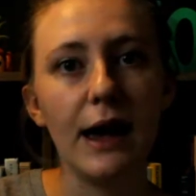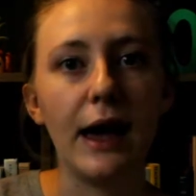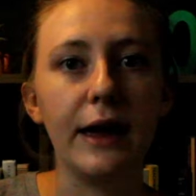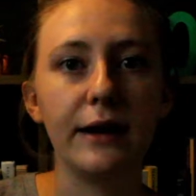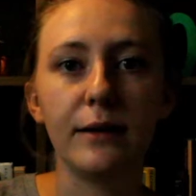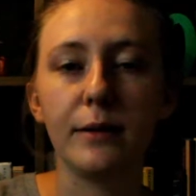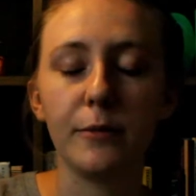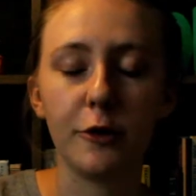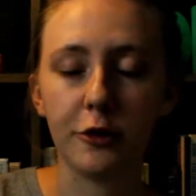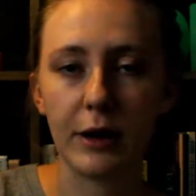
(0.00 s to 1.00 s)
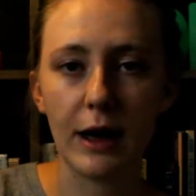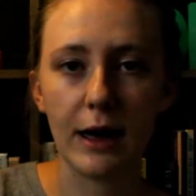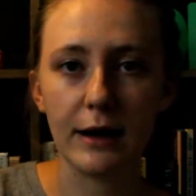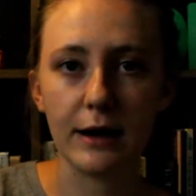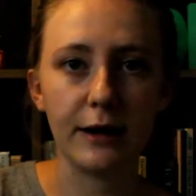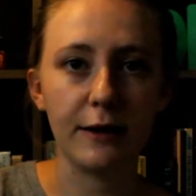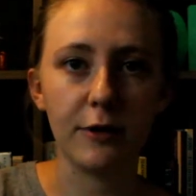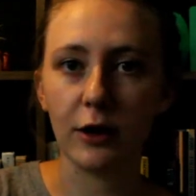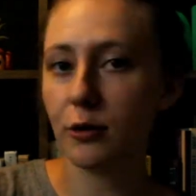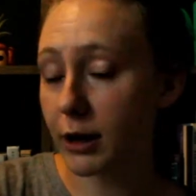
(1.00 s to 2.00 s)
and create an
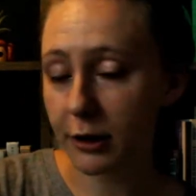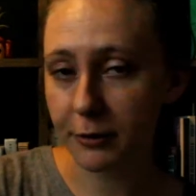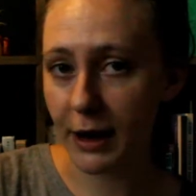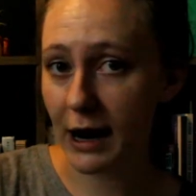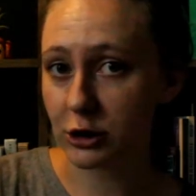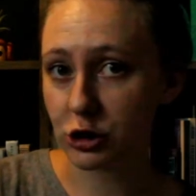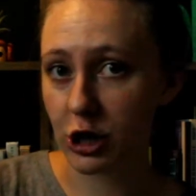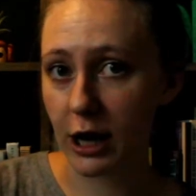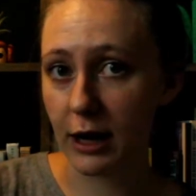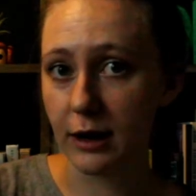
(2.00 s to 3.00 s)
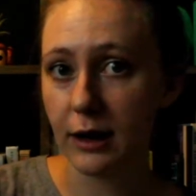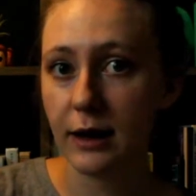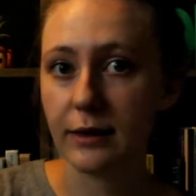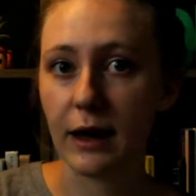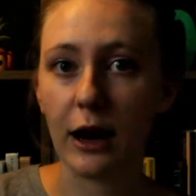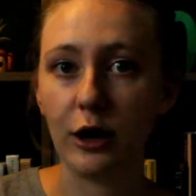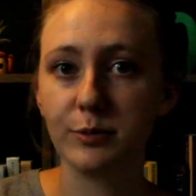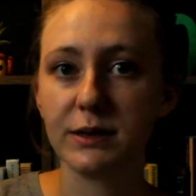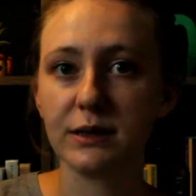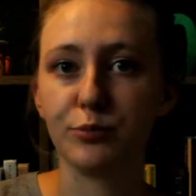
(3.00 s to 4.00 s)
even quicker reaction that
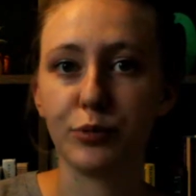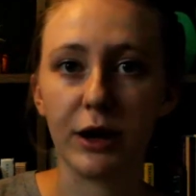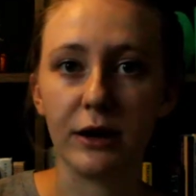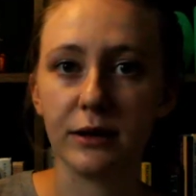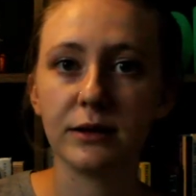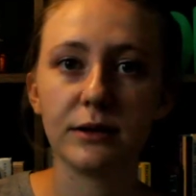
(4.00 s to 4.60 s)
helps break